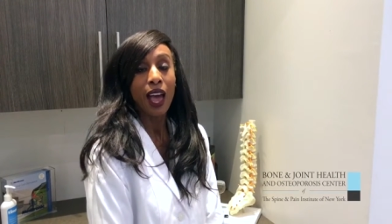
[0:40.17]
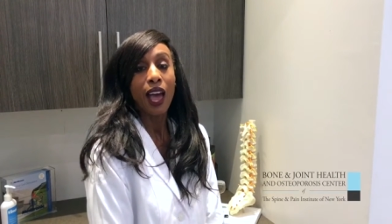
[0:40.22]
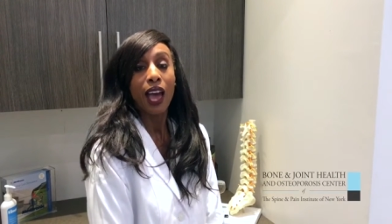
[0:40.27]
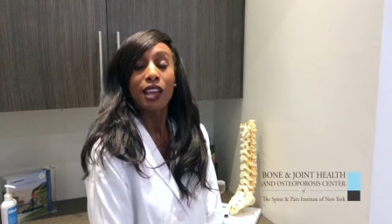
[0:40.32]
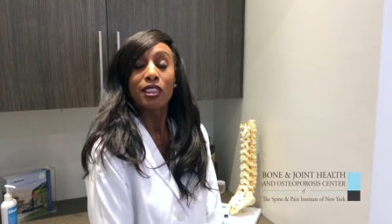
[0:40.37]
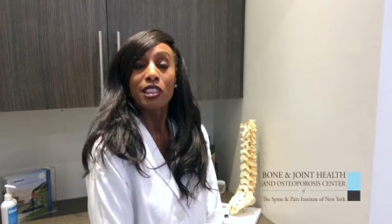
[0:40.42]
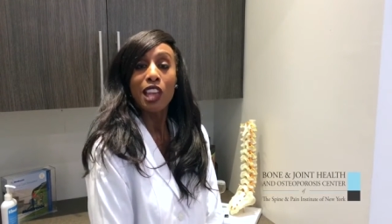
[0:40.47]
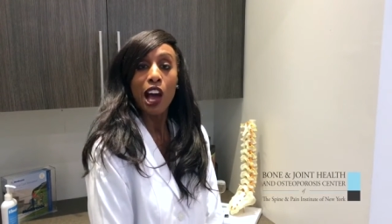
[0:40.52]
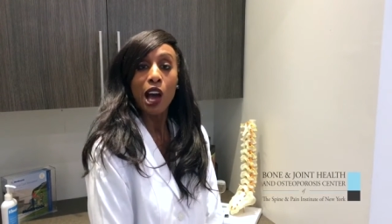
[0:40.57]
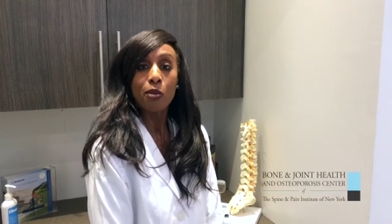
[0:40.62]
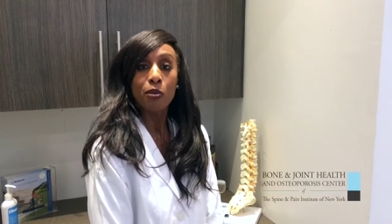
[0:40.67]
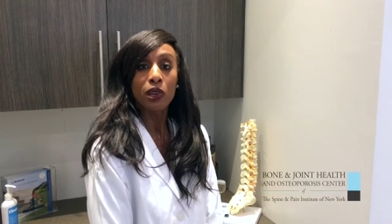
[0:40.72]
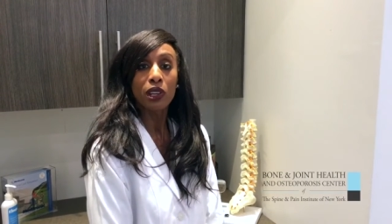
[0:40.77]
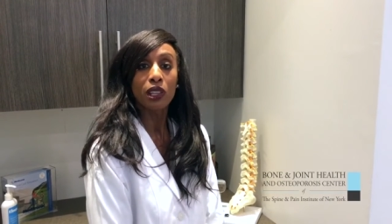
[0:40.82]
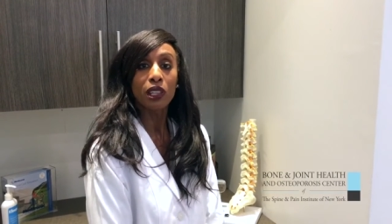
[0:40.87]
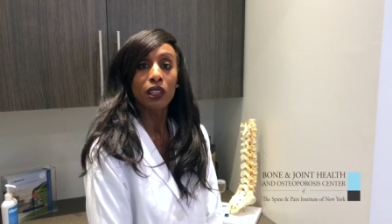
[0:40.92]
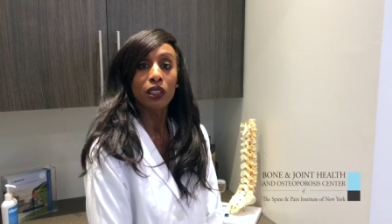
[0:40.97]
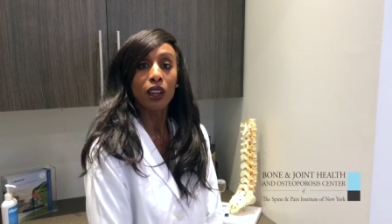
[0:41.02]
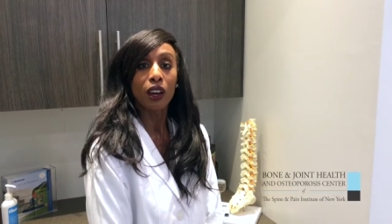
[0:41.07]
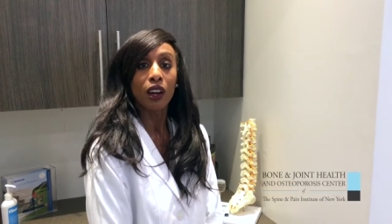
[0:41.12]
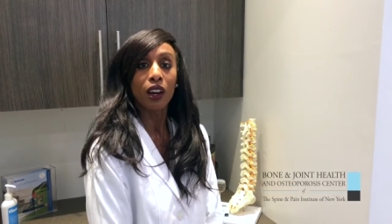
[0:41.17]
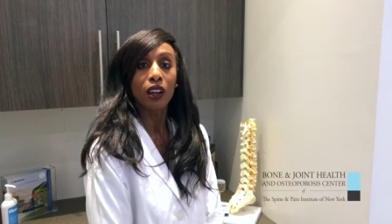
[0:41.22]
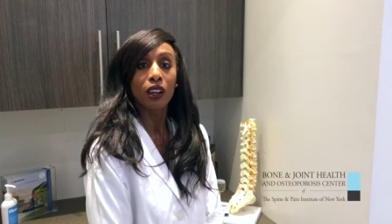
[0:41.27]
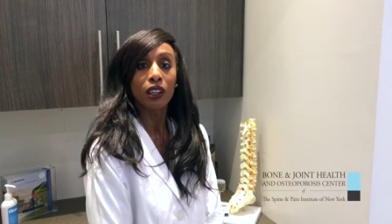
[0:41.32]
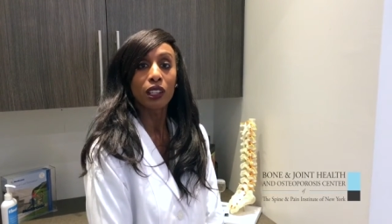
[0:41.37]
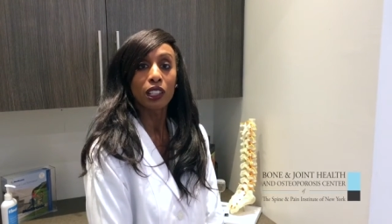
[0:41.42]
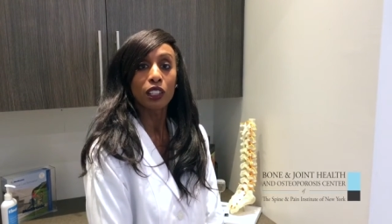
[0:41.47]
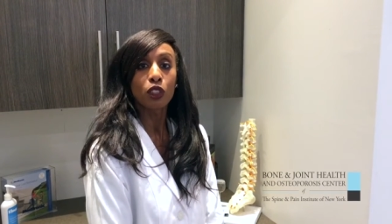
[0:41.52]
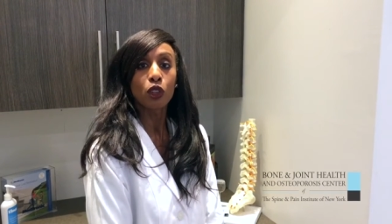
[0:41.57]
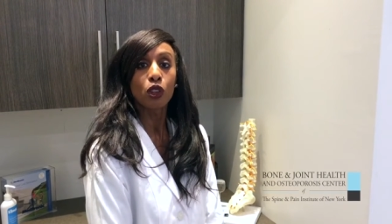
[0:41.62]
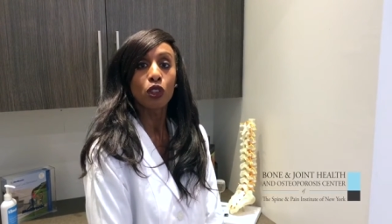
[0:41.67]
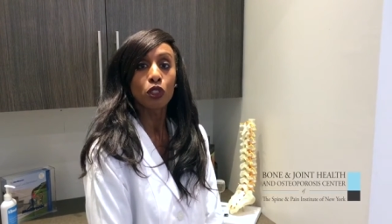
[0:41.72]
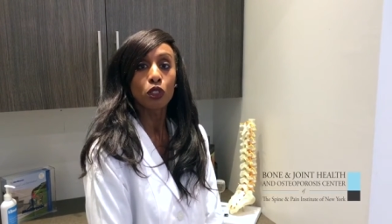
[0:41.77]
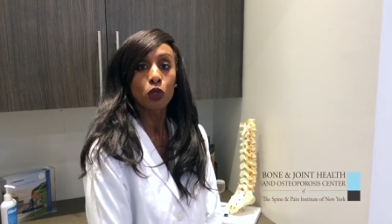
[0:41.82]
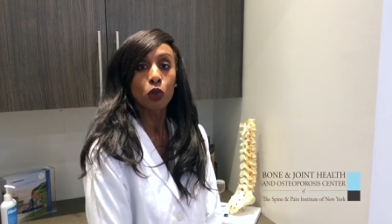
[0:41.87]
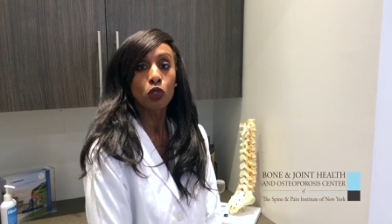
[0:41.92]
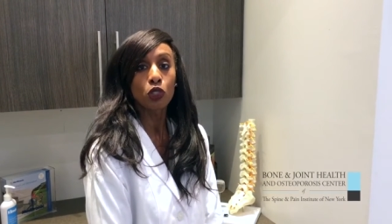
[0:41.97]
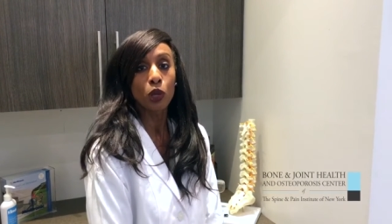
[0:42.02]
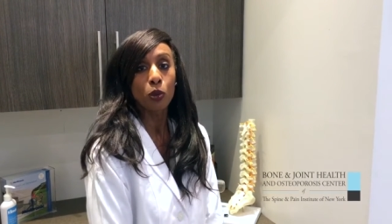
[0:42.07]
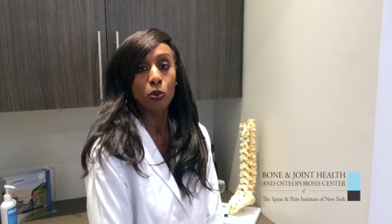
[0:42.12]
and now I'm a cl clinical
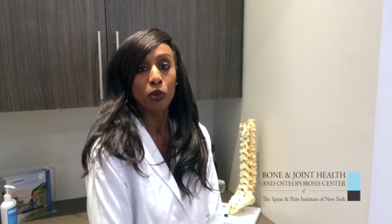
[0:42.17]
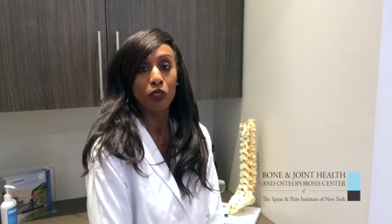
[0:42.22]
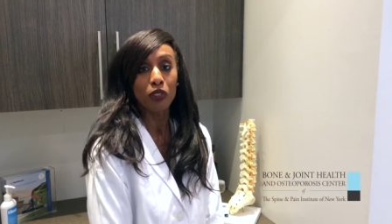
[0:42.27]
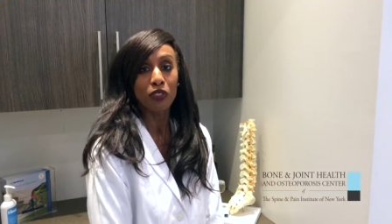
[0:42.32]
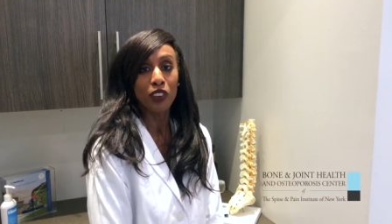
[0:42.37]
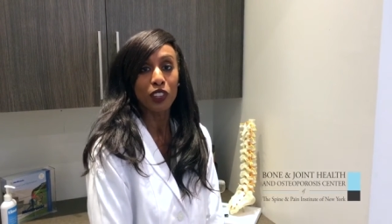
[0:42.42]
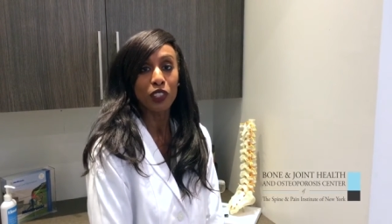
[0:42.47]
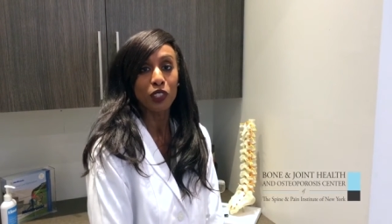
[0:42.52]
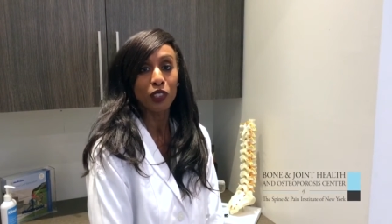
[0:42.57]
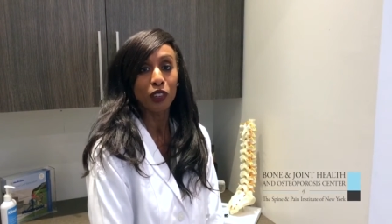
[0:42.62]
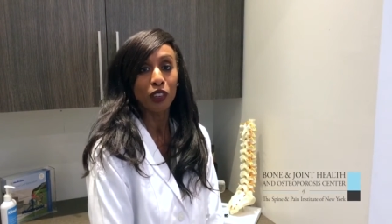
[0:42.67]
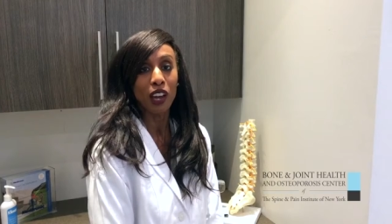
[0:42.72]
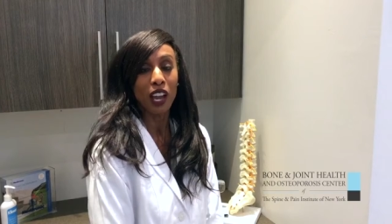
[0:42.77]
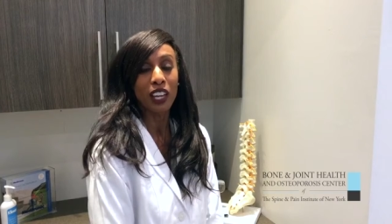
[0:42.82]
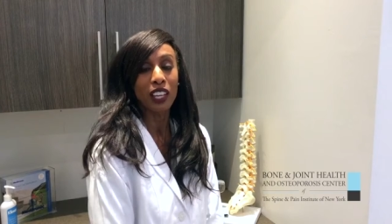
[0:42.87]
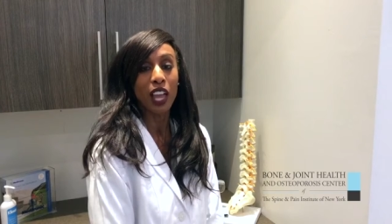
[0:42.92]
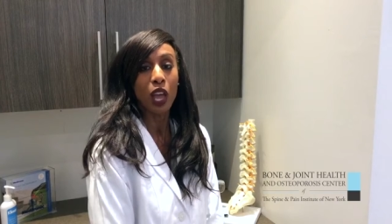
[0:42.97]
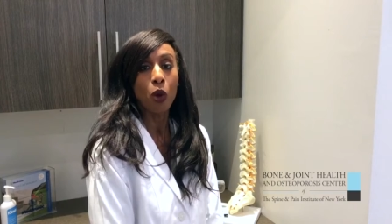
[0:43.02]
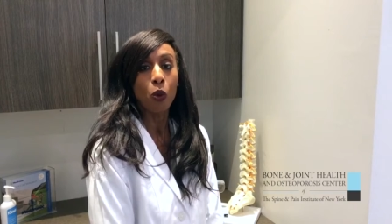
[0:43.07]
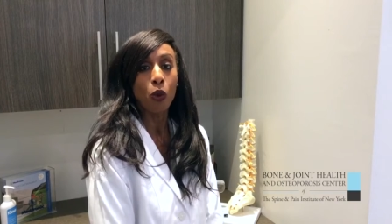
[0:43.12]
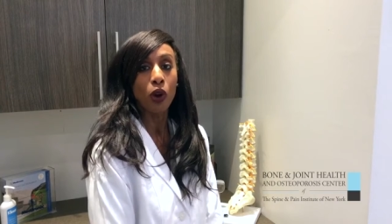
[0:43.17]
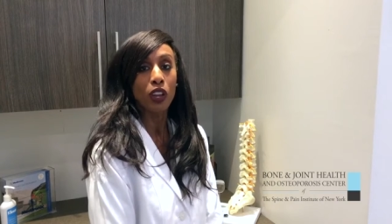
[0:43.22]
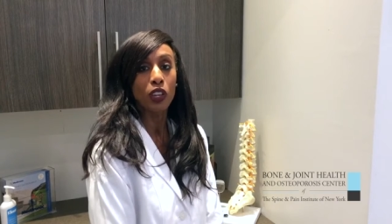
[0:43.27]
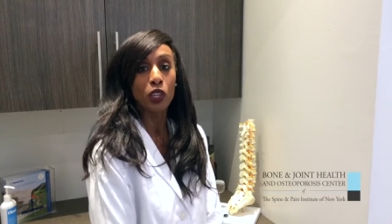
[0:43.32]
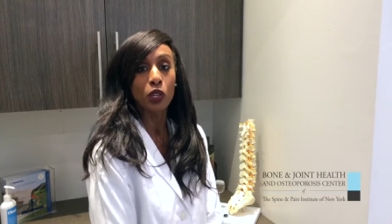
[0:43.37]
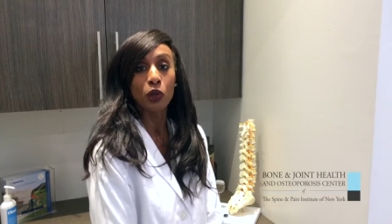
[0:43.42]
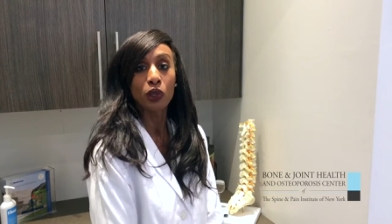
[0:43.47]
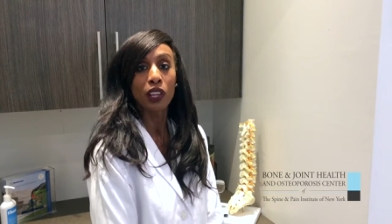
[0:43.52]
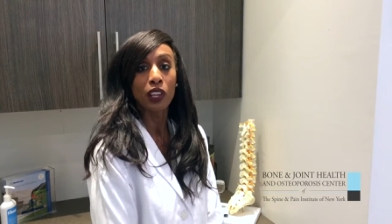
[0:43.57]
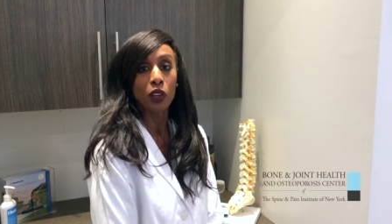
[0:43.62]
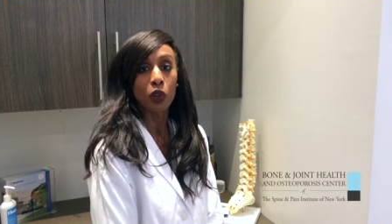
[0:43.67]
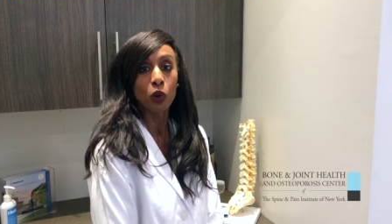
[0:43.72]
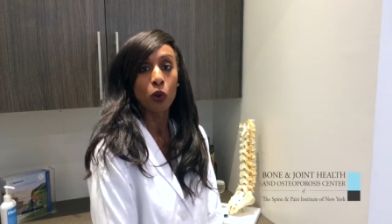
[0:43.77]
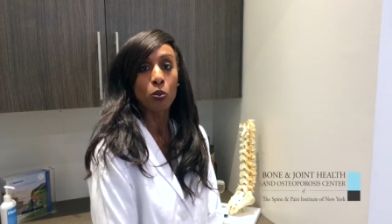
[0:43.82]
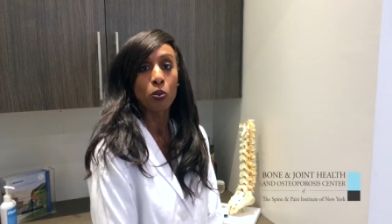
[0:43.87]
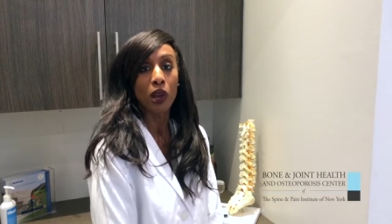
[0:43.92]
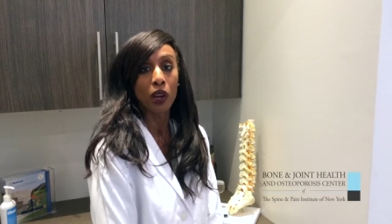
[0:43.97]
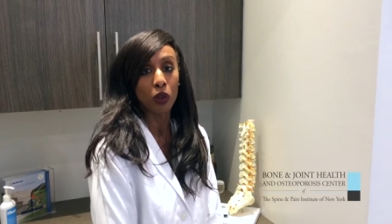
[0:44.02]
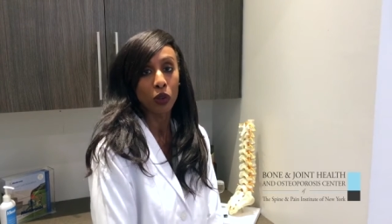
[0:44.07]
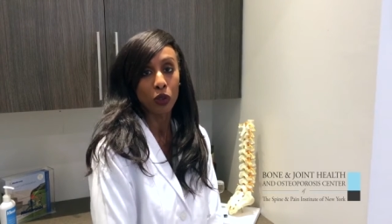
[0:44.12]
associate professor at NYU
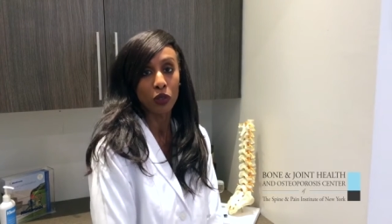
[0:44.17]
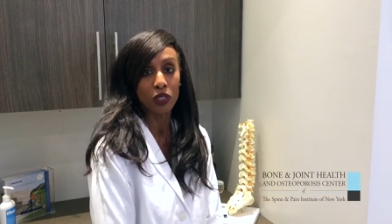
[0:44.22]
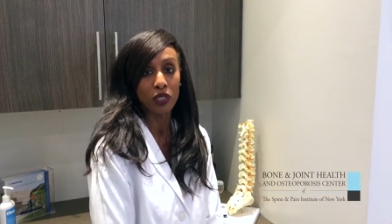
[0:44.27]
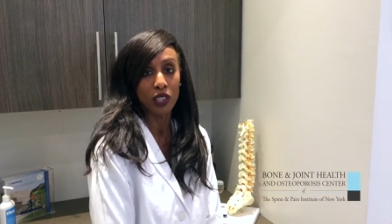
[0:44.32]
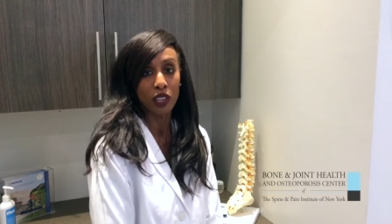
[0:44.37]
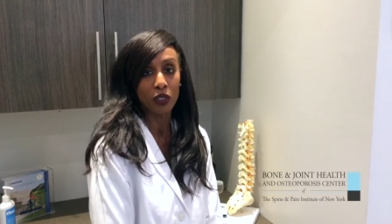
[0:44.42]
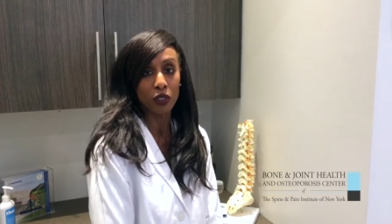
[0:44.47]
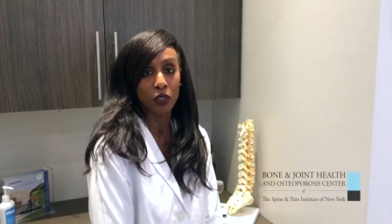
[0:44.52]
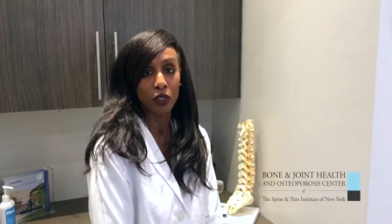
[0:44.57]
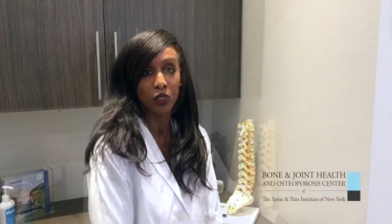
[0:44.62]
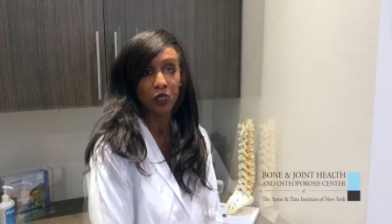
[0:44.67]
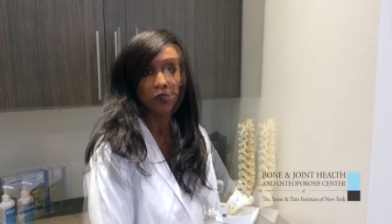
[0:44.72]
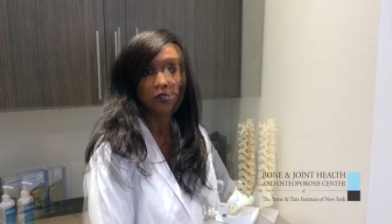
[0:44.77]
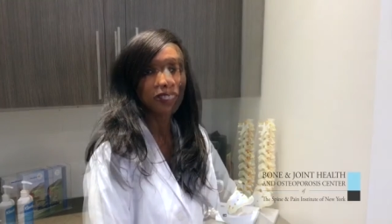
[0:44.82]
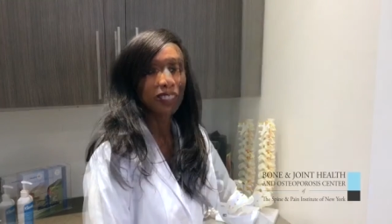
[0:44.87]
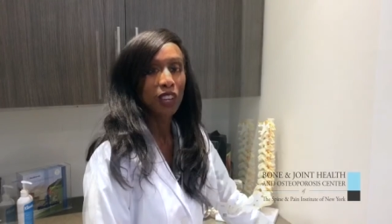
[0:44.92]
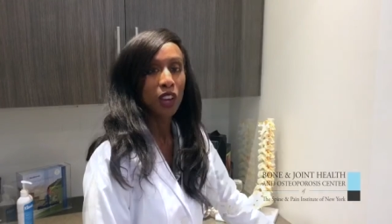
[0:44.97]
Langone Medical Center.